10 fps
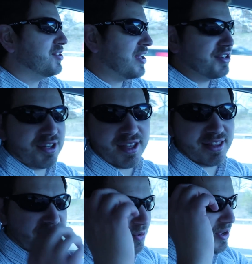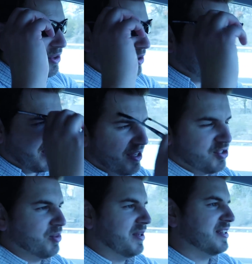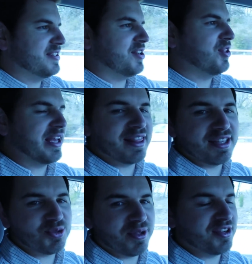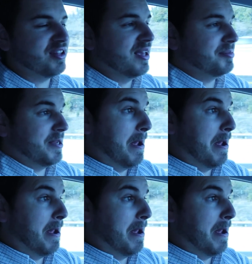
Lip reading: So Kendra thought that the way you would play a tuba is to go like this with your lips.